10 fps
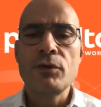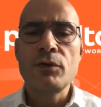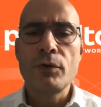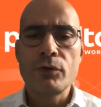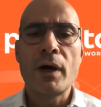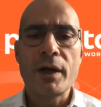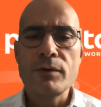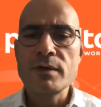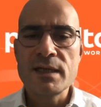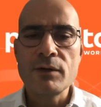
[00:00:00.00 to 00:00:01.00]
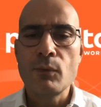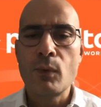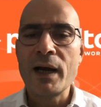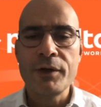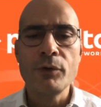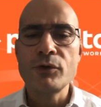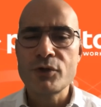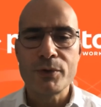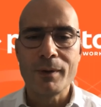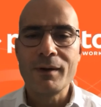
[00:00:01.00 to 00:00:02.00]
you, you are using well-known
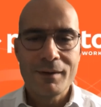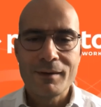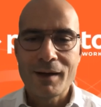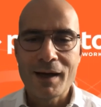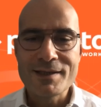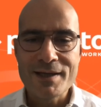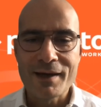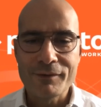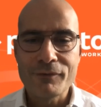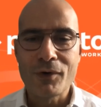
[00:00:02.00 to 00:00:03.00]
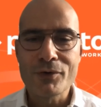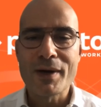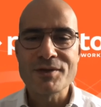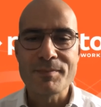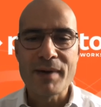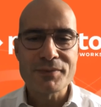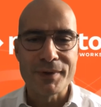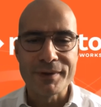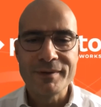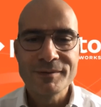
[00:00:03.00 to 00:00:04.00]
tool. at the end for crack the
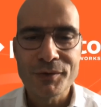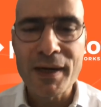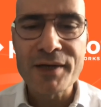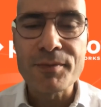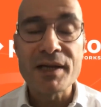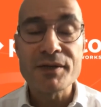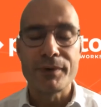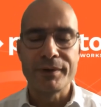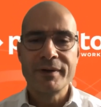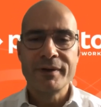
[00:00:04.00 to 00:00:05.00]
password, to crack the password?